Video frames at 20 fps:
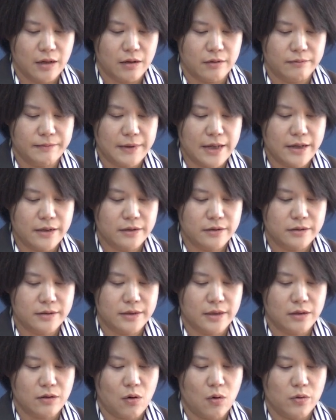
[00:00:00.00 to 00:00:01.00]
a virus
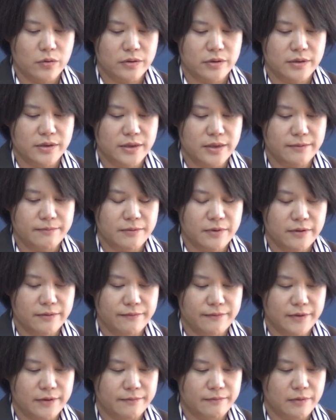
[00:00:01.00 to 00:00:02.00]
that causes severe
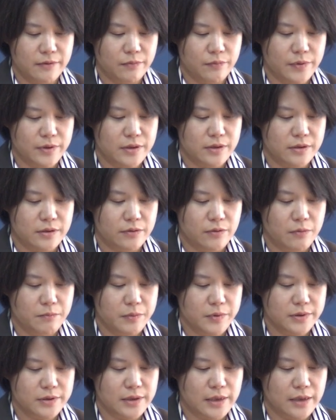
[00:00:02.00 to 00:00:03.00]
fever with
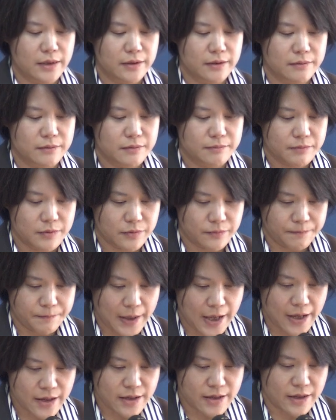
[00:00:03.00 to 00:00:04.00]

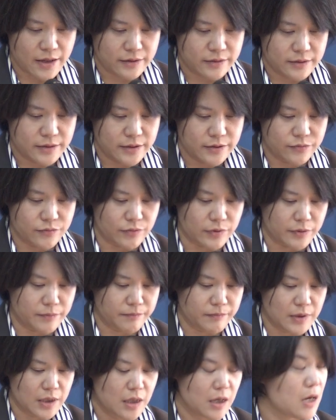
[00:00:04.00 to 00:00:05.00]
thrombocytopenia
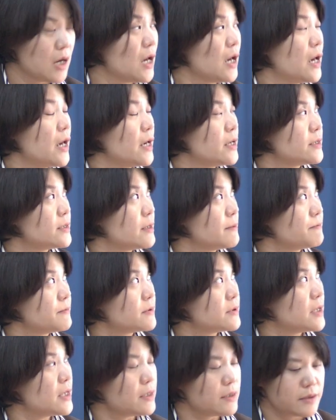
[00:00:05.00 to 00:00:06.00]
syndrome.
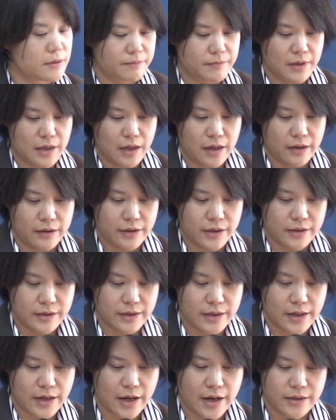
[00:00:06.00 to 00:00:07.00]
SF-TSB
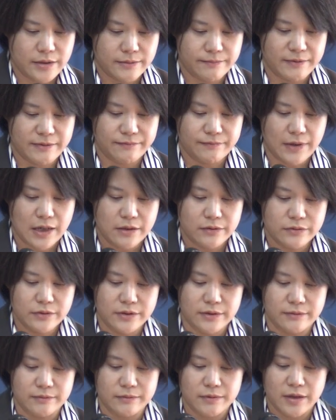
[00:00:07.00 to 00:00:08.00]
RNA has been found
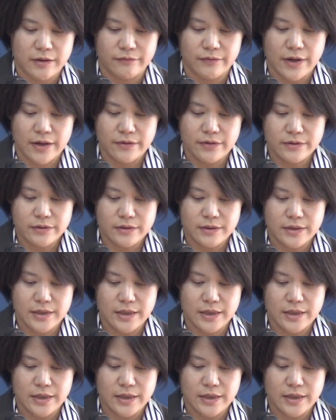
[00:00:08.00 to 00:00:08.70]
in various